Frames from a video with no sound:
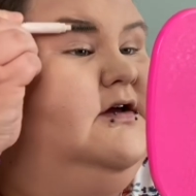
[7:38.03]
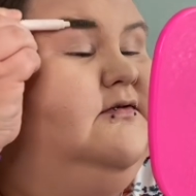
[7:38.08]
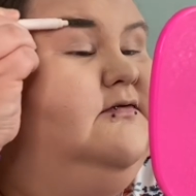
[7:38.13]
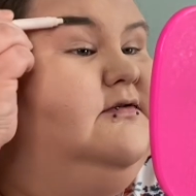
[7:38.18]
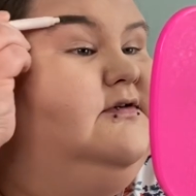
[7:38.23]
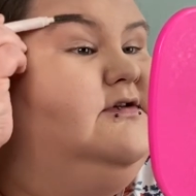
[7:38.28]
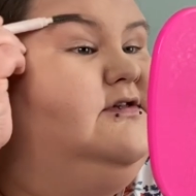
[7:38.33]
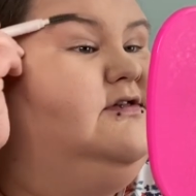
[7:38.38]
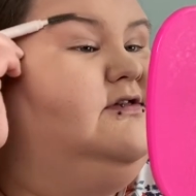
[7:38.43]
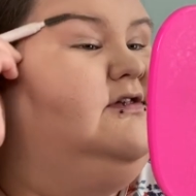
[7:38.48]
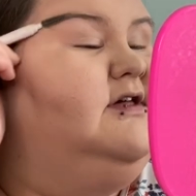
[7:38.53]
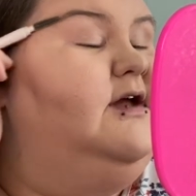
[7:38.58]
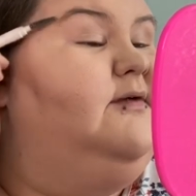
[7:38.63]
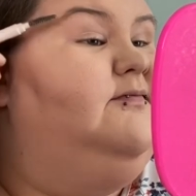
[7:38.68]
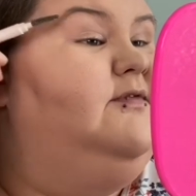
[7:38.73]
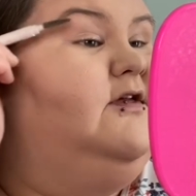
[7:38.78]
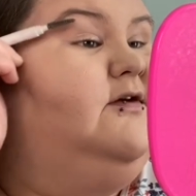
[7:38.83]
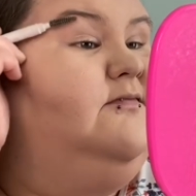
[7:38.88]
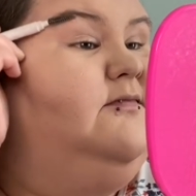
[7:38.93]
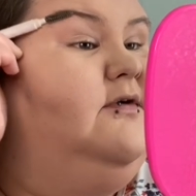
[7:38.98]
We're going to shape
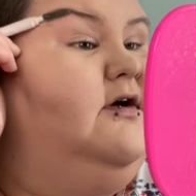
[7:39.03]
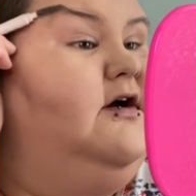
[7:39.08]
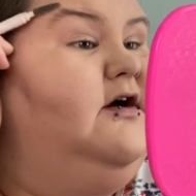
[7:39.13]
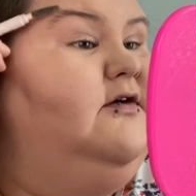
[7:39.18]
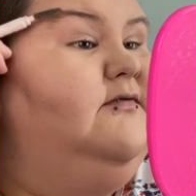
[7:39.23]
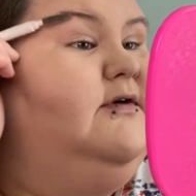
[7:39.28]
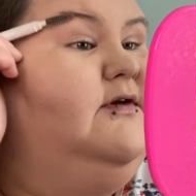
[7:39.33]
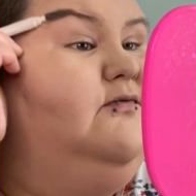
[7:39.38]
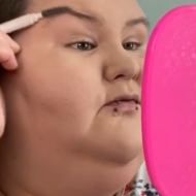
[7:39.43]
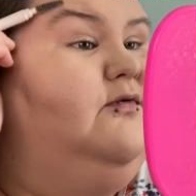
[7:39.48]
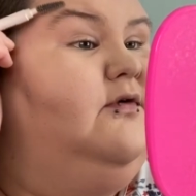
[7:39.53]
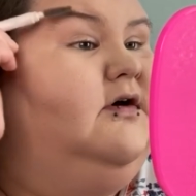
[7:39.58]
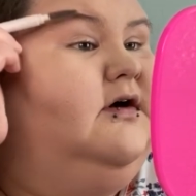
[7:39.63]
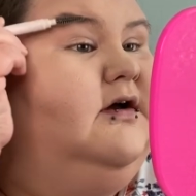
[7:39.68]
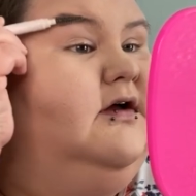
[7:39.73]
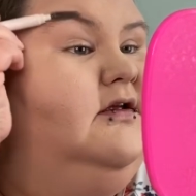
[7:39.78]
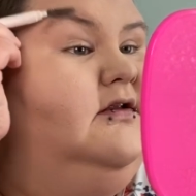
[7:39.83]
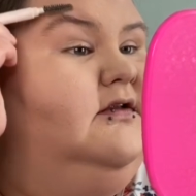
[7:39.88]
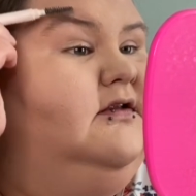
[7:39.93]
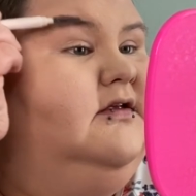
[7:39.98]
them how we
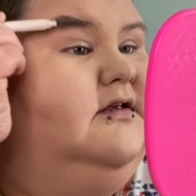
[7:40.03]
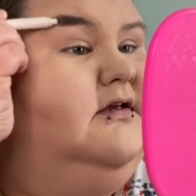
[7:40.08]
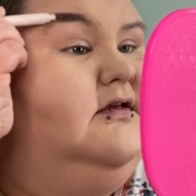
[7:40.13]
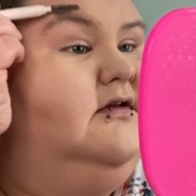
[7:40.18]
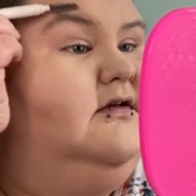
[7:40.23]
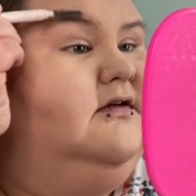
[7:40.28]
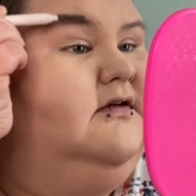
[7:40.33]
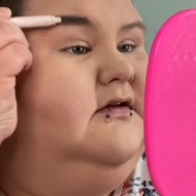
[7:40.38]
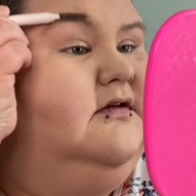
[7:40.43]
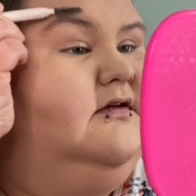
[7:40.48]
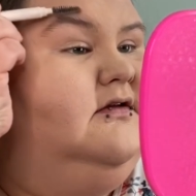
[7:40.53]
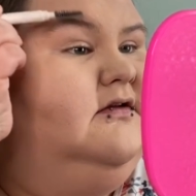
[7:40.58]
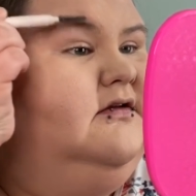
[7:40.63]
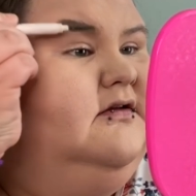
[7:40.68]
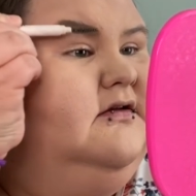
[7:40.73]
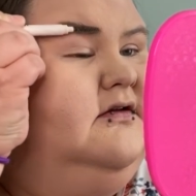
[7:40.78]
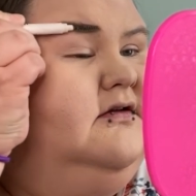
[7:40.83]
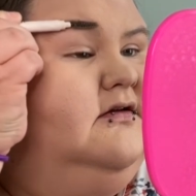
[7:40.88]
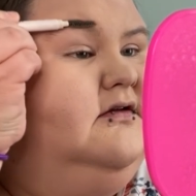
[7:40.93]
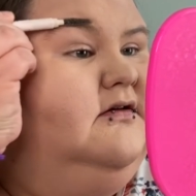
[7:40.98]
want.
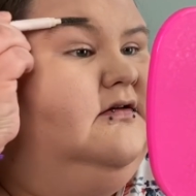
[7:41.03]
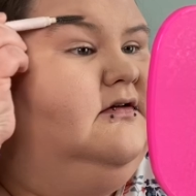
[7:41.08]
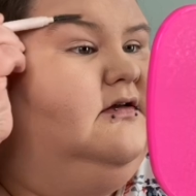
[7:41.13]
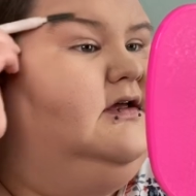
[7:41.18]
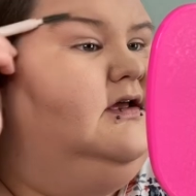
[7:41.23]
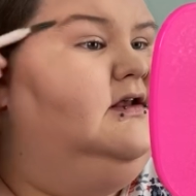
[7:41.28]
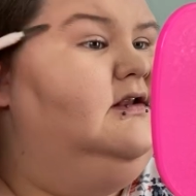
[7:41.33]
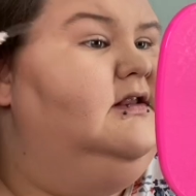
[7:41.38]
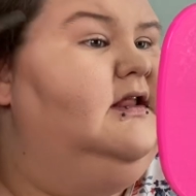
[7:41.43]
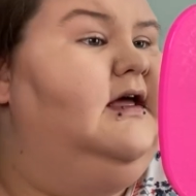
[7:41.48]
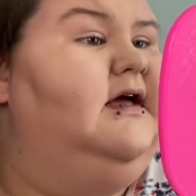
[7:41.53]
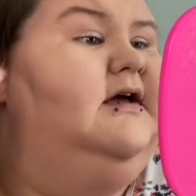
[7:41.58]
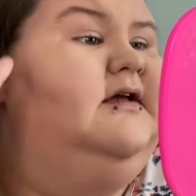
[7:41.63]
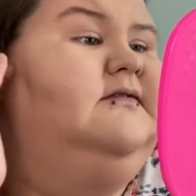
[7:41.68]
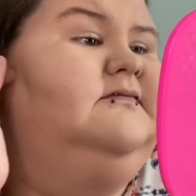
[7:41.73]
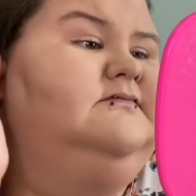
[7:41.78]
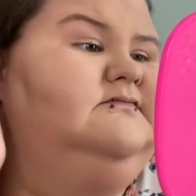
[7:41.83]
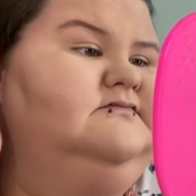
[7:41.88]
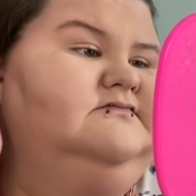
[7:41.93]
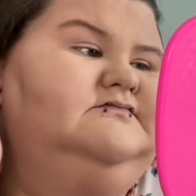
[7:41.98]
Like that.
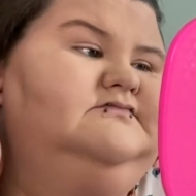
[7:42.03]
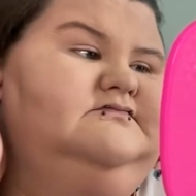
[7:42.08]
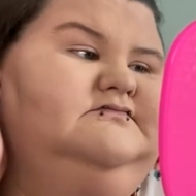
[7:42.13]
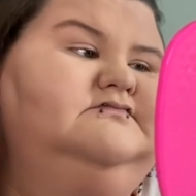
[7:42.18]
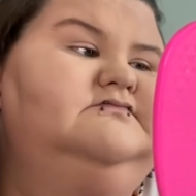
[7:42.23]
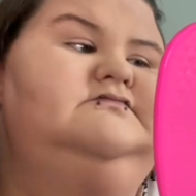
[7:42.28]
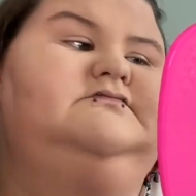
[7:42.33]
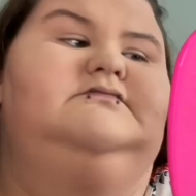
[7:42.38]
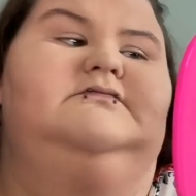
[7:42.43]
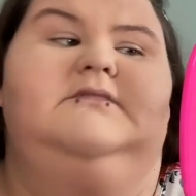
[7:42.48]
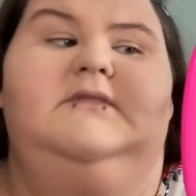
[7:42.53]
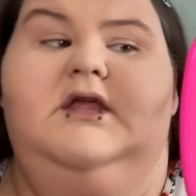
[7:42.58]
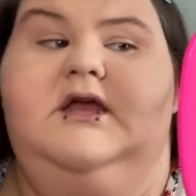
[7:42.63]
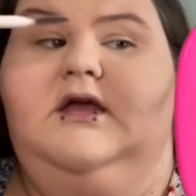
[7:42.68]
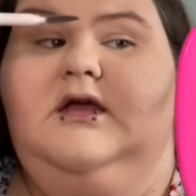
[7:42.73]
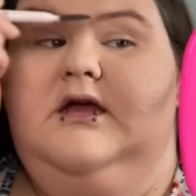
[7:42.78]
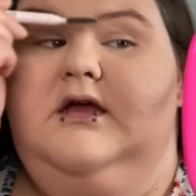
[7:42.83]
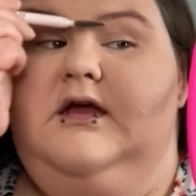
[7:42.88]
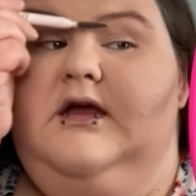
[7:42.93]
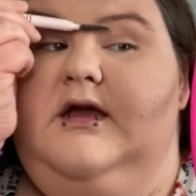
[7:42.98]

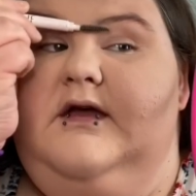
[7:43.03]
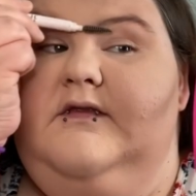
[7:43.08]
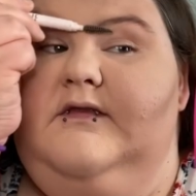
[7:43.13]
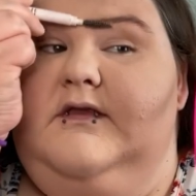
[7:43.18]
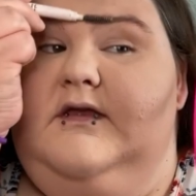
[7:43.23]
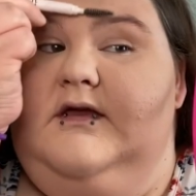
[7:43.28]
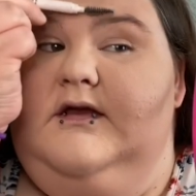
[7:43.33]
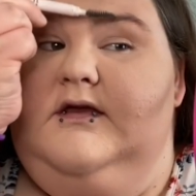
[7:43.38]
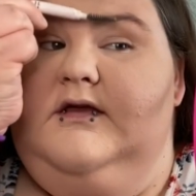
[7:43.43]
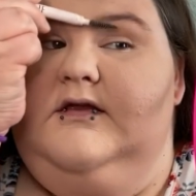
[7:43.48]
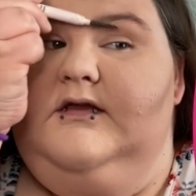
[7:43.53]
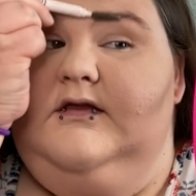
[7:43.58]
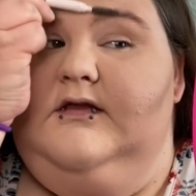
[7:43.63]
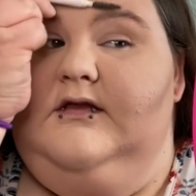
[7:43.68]
And then